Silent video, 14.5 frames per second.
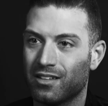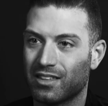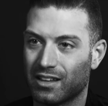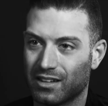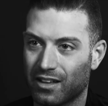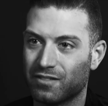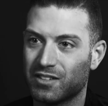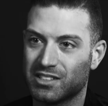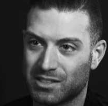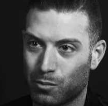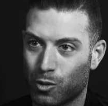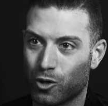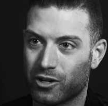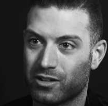that loved and
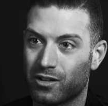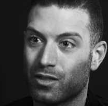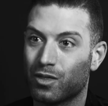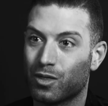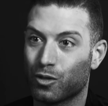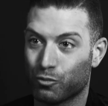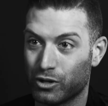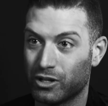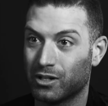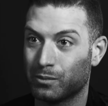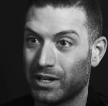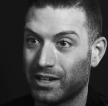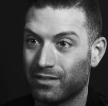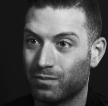supported the real
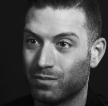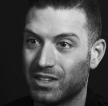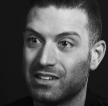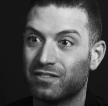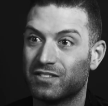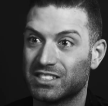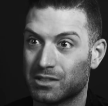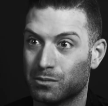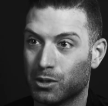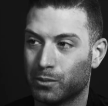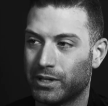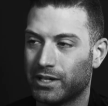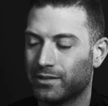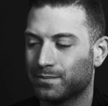me, the invisible
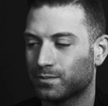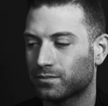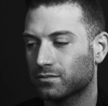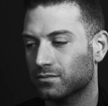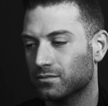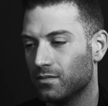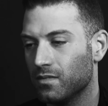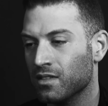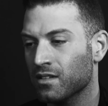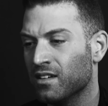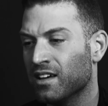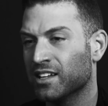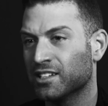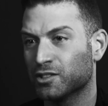me.
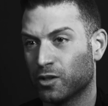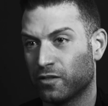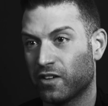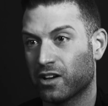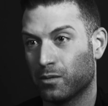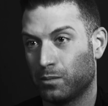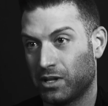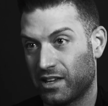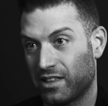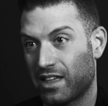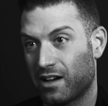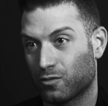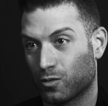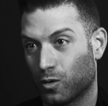And so if I could play
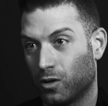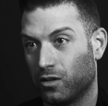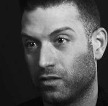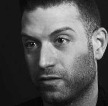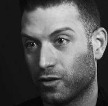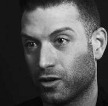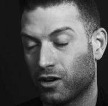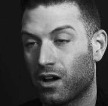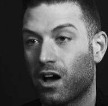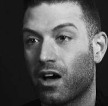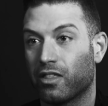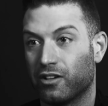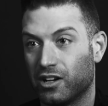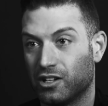that role for
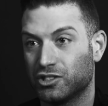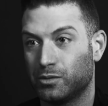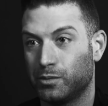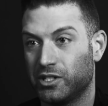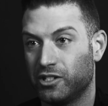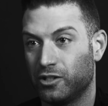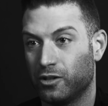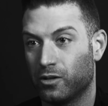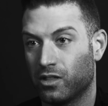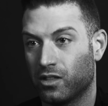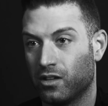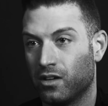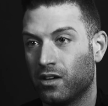other LGBT youth,